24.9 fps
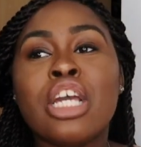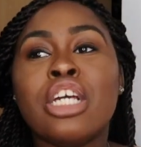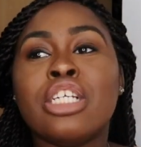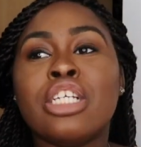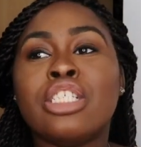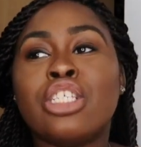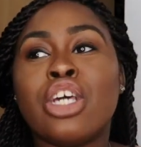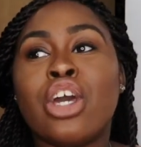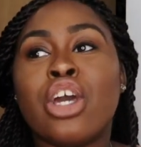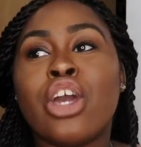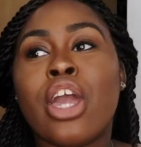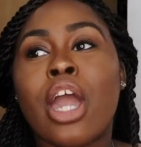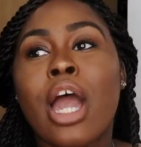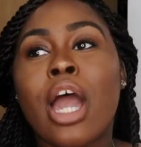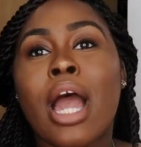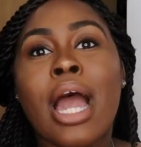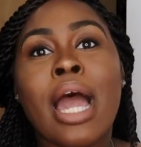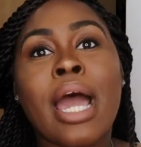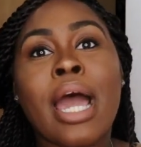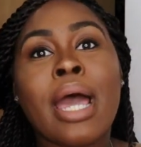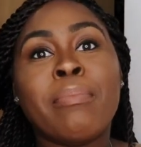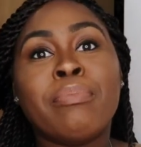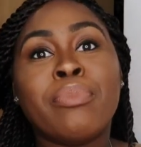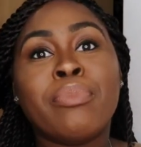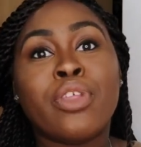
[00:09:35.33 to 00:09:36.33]
So
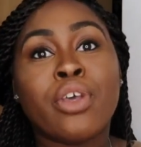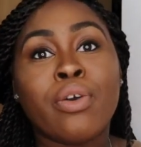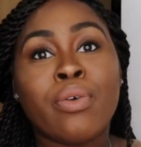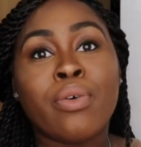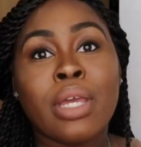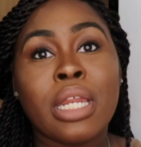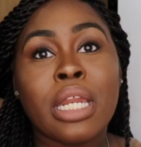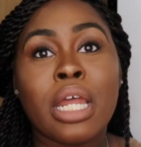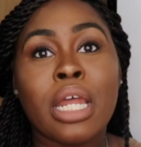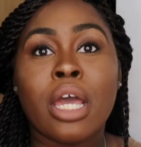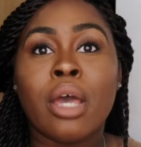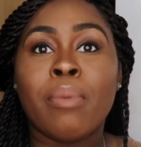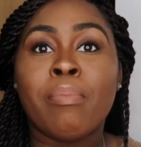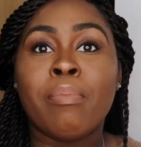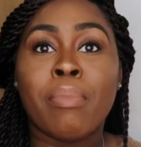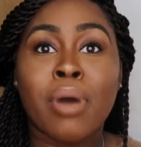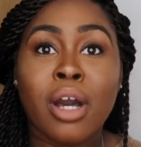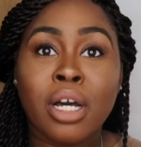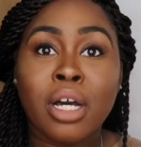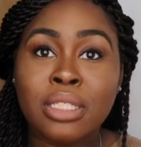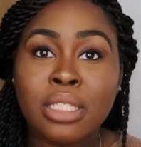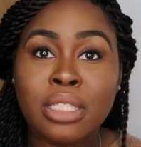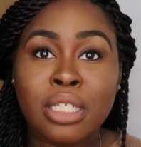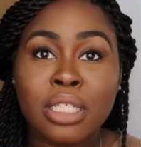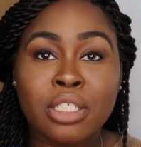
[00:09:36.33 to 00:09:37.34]
I'm doing a
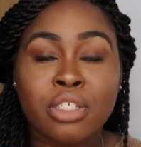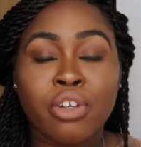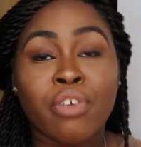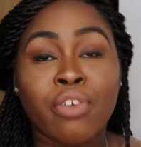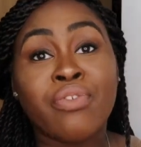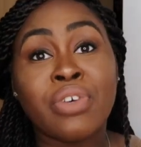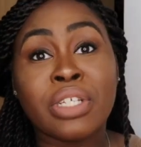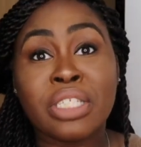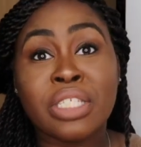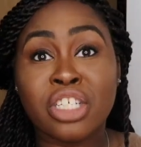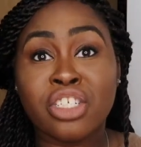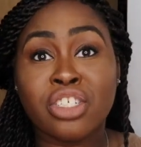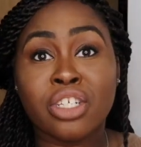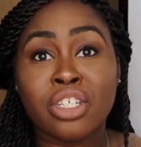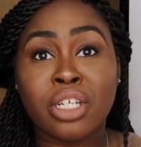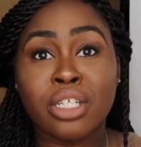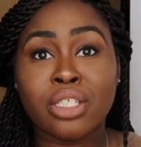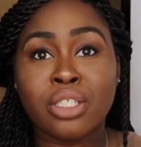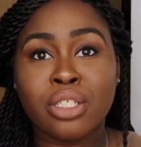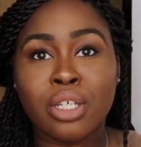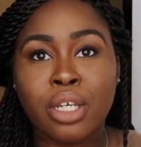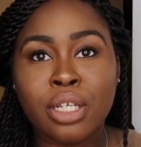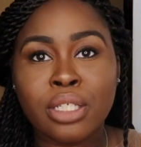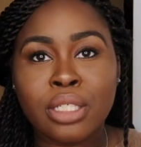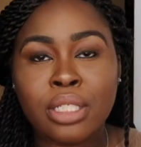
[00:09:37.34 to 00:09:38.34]
Masters of Physician
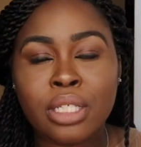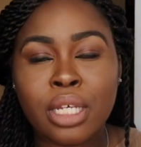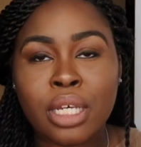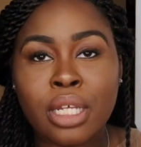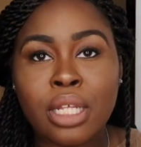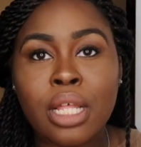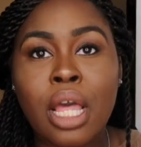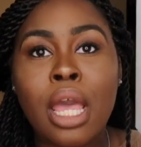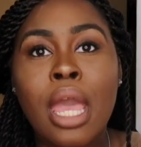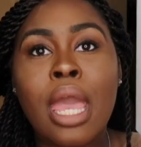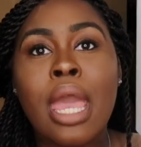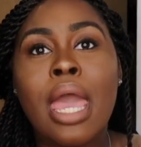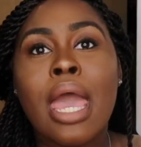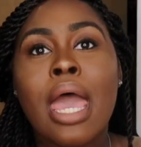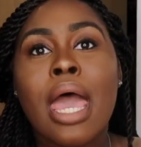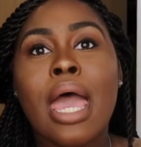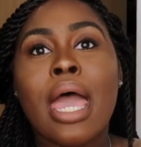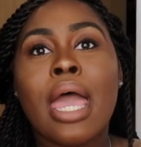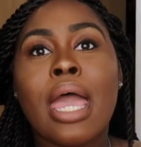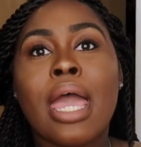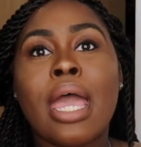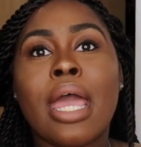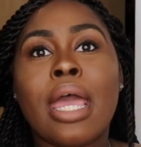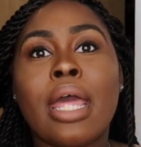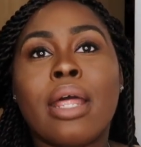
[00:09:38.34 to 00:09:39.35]
Associate,
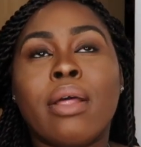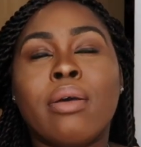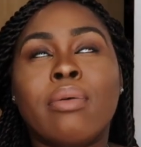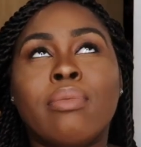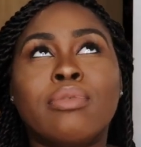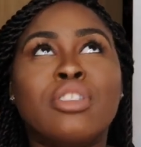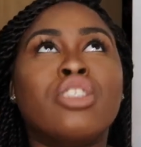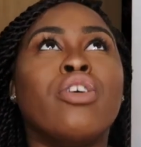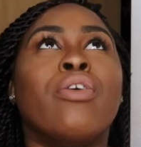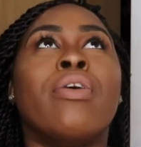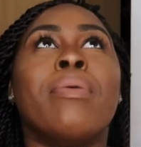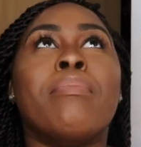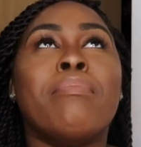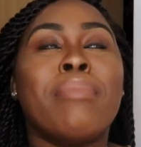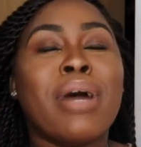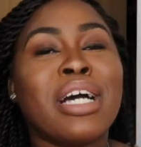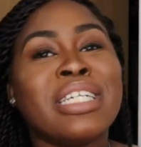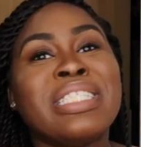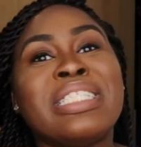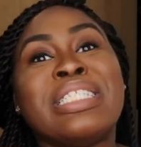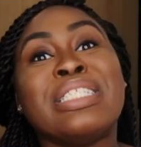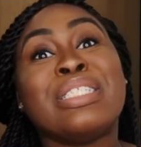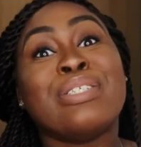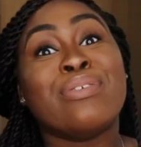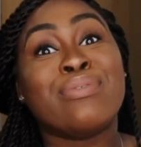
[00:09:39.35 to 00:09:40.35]

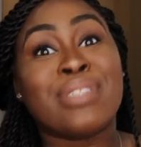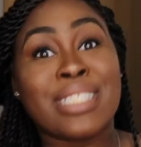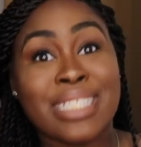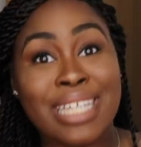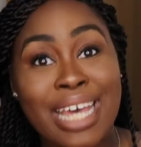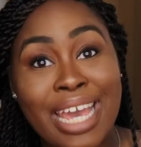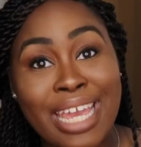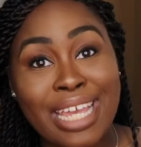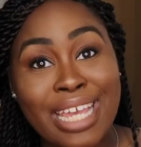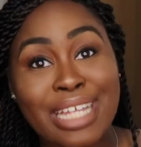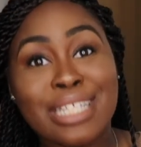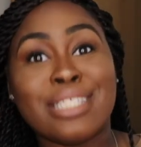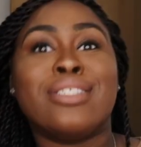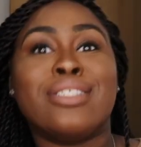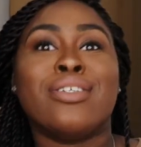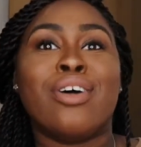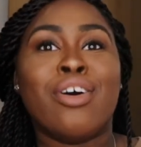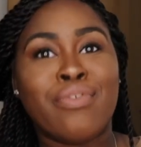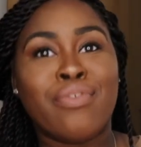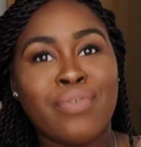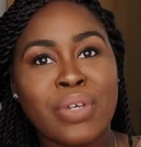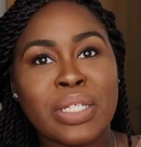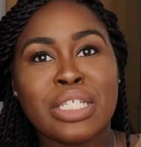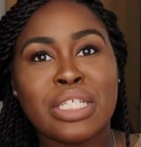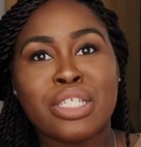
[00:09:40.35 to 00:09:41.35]
Masters of Science
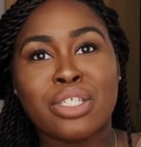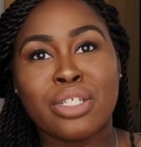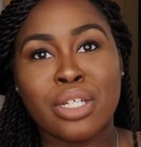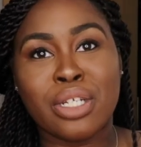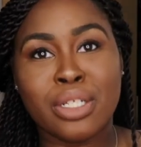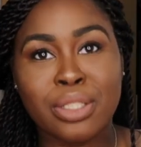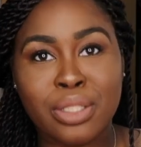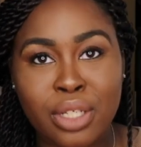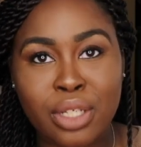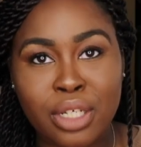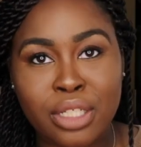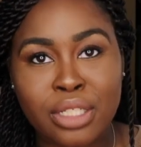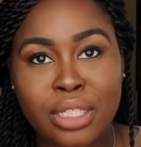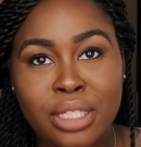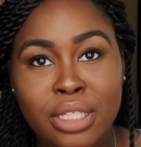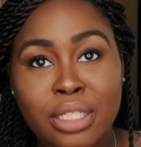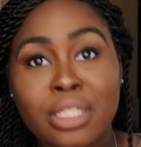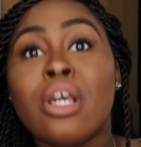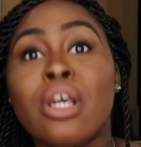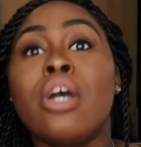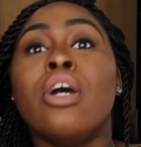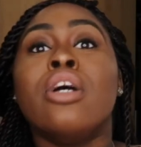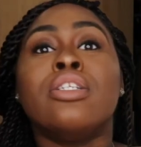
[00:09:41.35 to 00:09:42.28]
of Physician Associate.